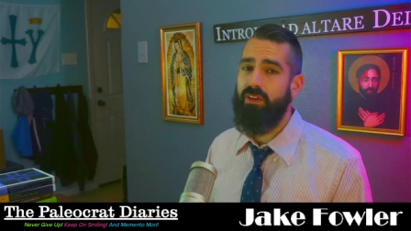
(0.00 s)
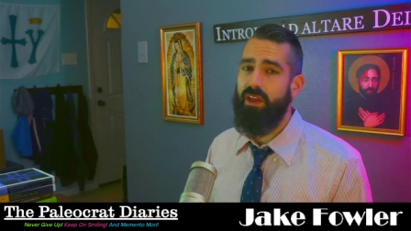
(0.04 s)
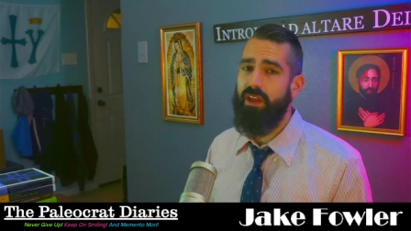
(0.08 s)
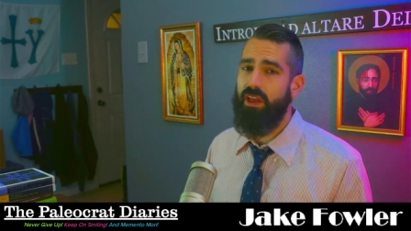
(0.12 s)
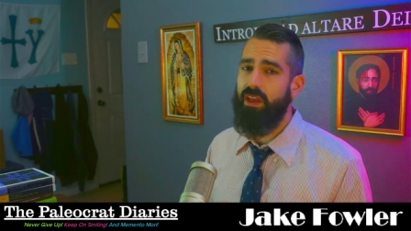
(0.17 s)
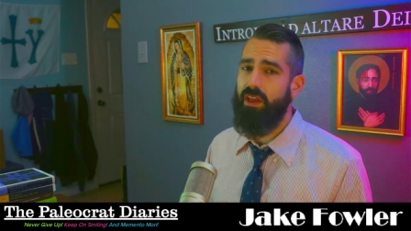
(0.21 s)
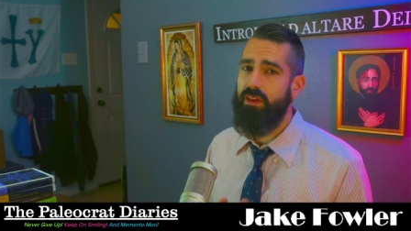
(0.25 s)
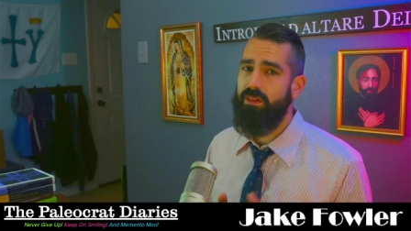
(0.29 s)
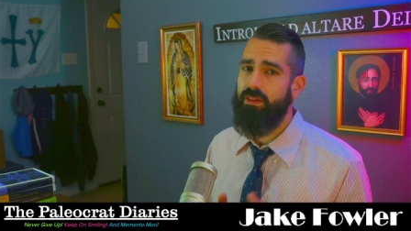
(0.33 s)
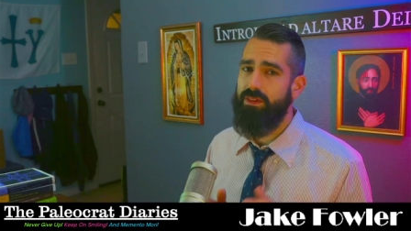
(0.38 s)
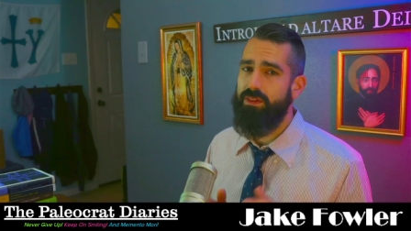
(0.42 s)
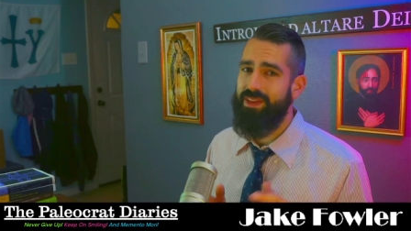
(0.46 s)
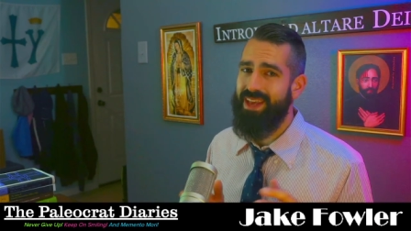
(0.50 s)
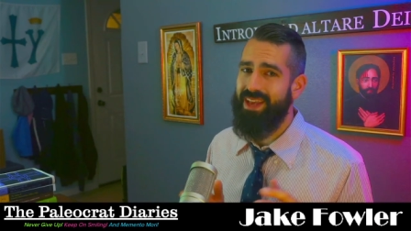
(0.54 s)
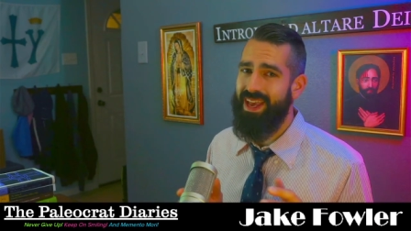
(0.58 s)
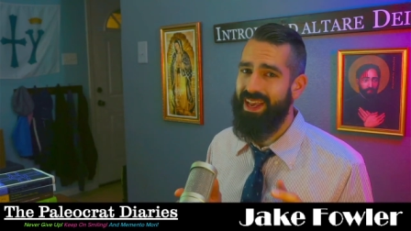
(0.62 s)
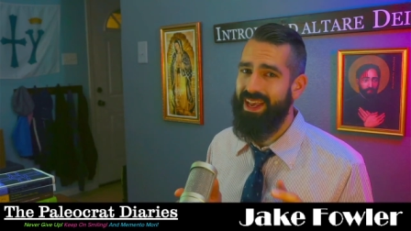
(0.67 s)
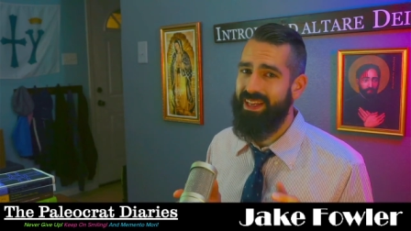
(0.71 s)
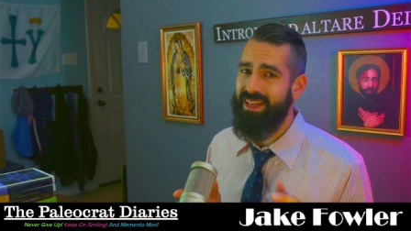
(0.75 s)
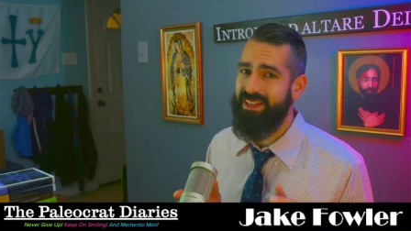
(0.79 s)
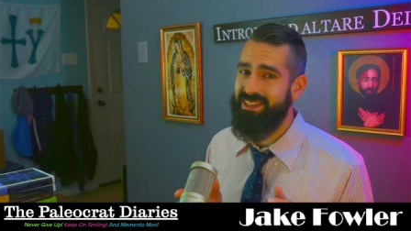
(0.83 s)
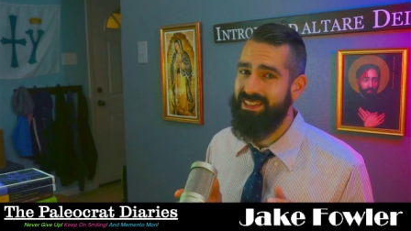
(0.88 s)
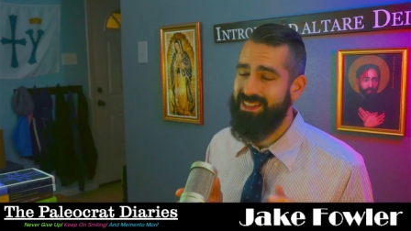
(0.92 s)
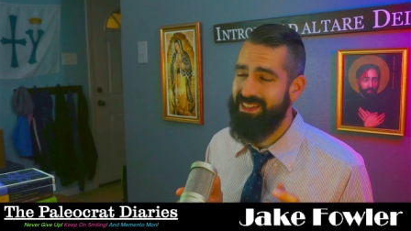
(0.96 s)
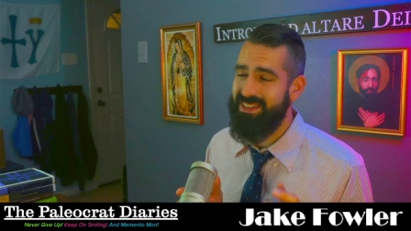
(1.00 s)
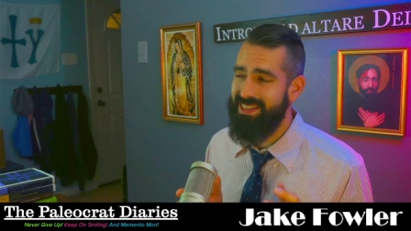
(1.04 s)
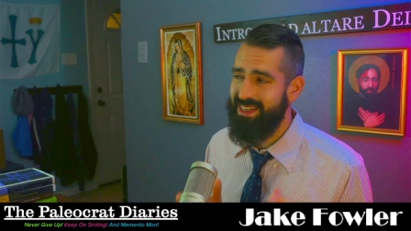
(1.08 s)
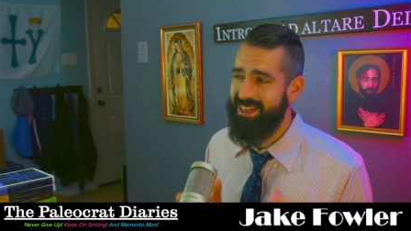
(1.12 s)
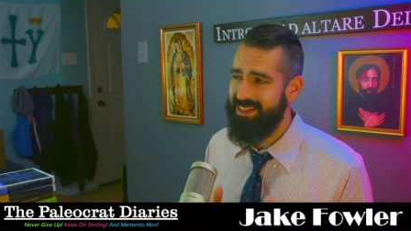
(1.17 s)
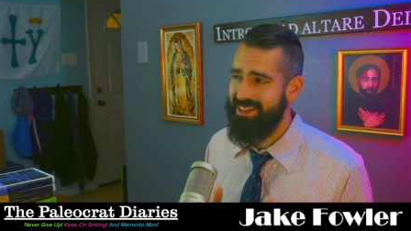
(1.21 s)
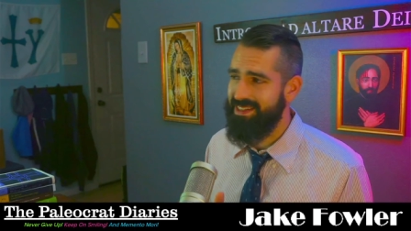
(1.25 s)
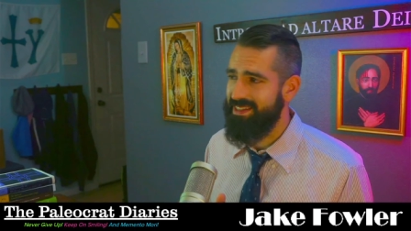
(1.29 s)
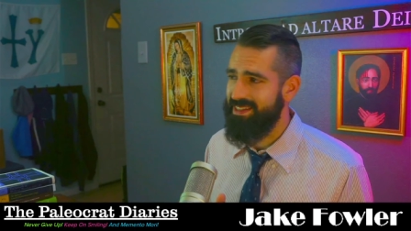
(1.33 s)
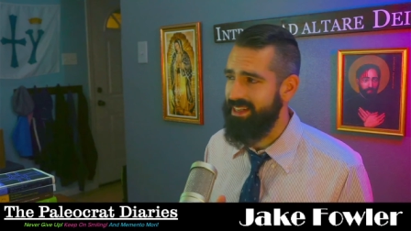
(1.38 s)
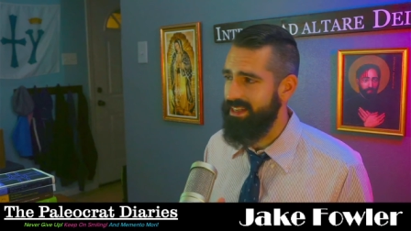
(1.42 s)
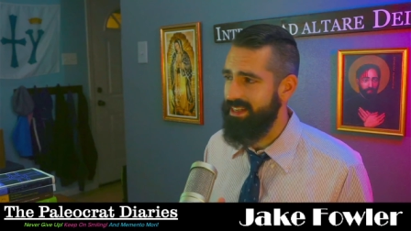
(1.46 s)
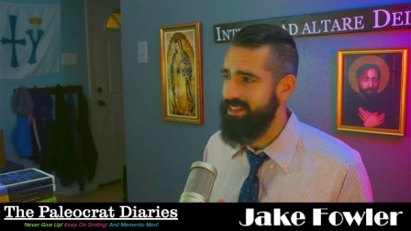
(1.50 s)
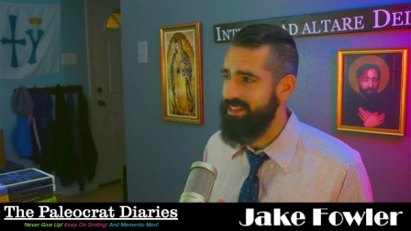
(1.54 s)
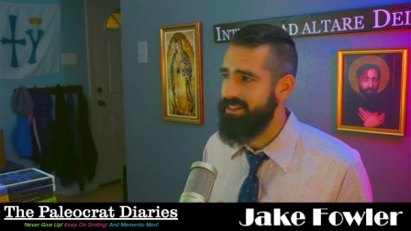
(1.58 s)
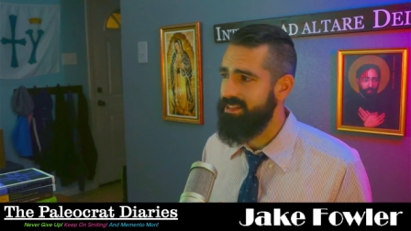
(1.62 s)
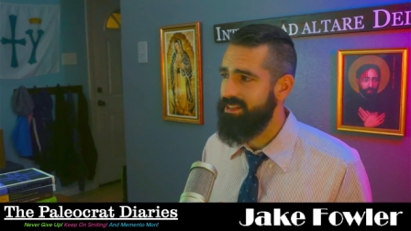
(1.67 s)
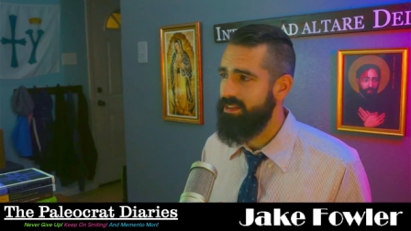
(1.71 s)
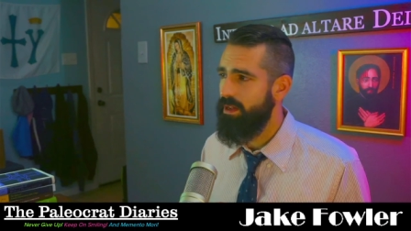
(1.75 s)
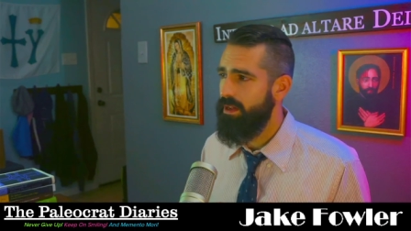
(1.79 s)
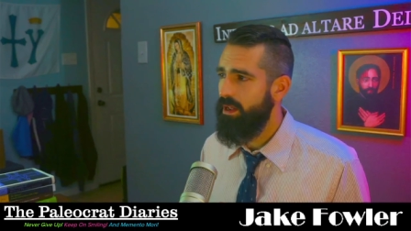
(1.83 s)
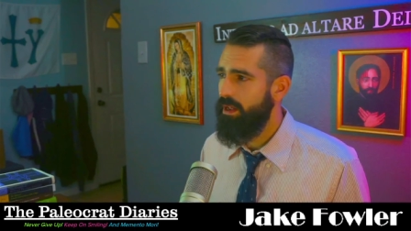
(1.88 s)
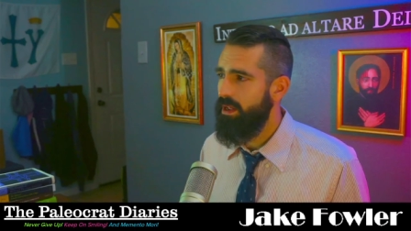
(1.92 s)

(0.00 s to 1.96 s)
in the 860s,